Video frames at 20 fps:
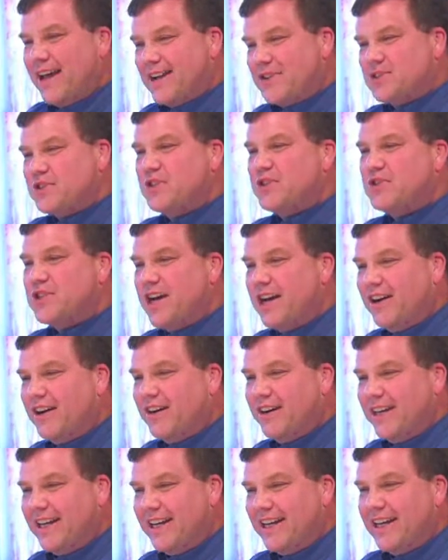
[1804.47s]
lot of
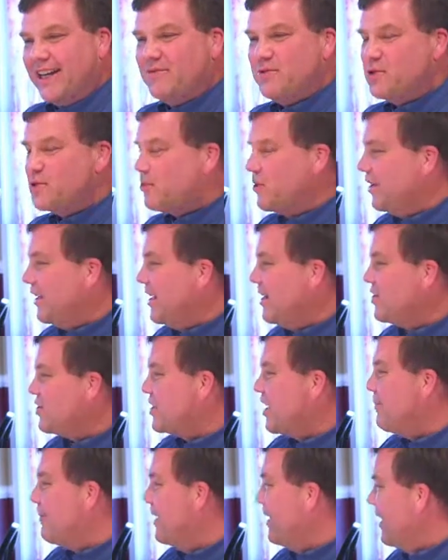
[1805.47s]
sincerity and he was really
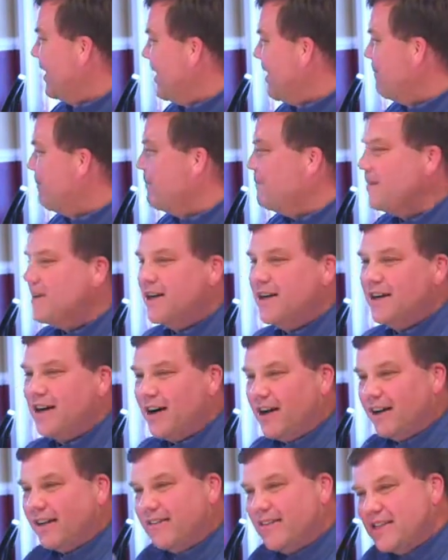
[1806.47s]
summoning up
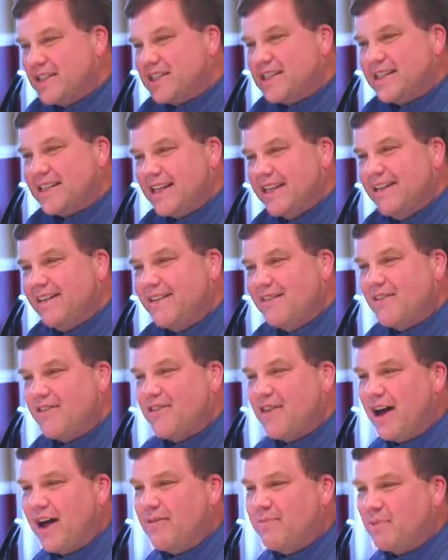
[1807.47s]
all of his
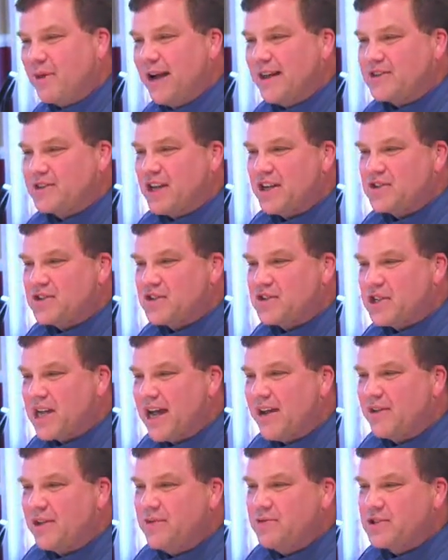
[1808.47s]
thought processes,
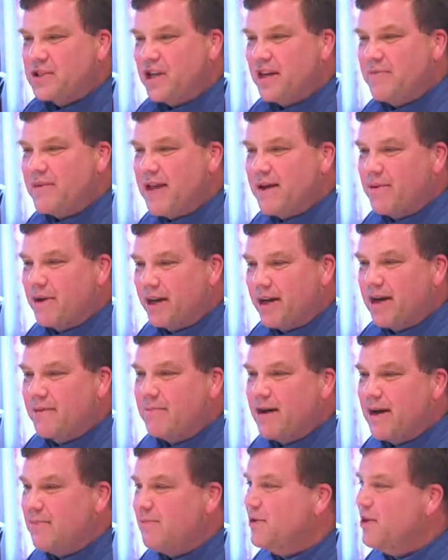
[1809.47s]
how he was going to be able to
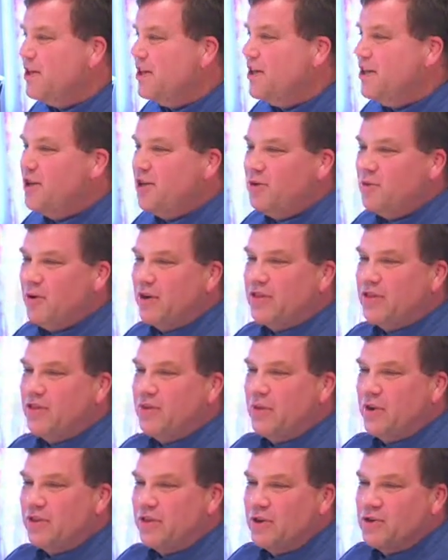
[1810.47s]
come up how, uh,
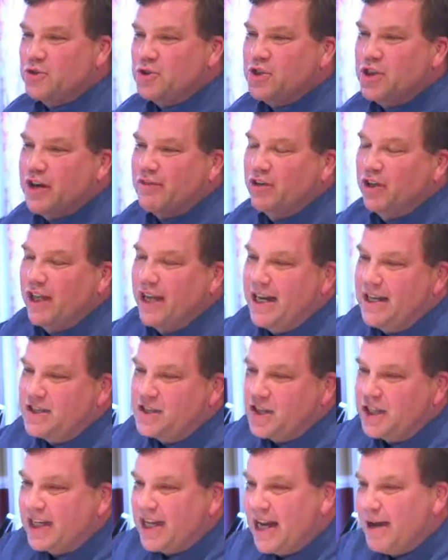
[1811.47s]
with, uh, with those
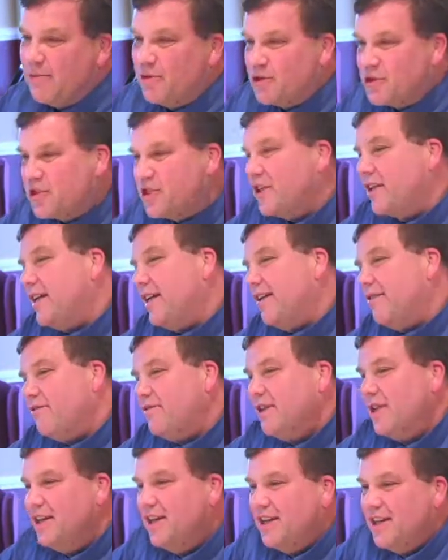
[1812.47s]
Chevrolets and Camels to
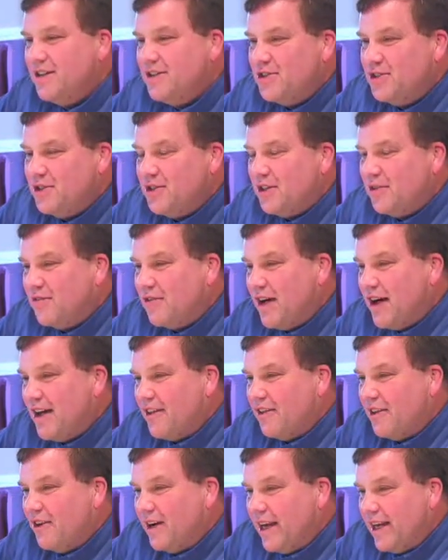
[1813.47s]
give to the
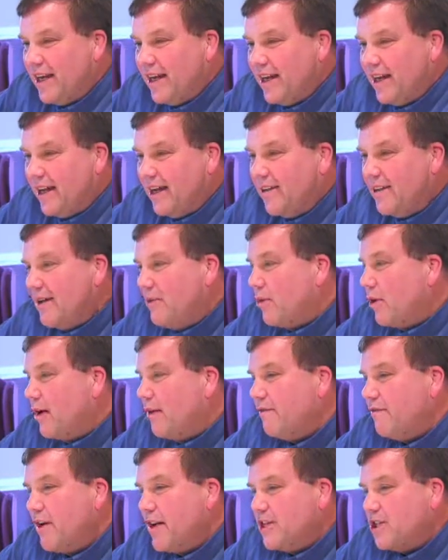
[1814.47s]
father. And uh, they were
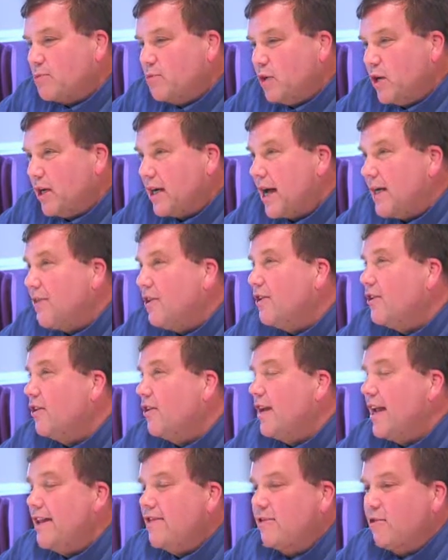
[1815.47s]
on Facebook. I think
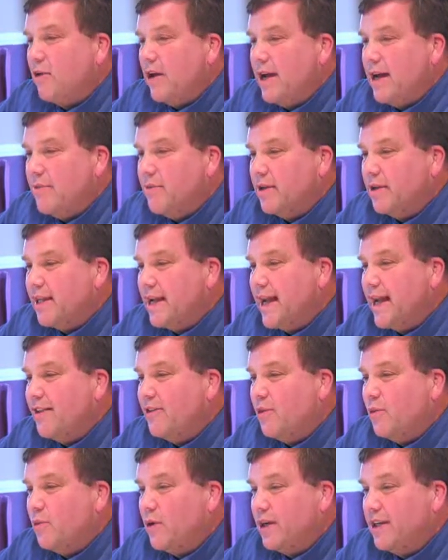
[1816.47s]
they're in eighth grade, but they
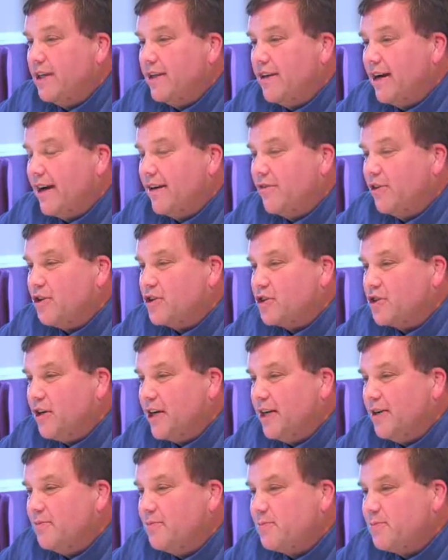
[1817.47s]
had their one year
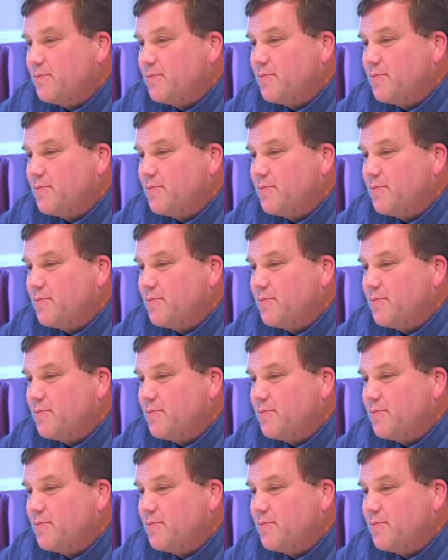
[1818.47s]
anniversary.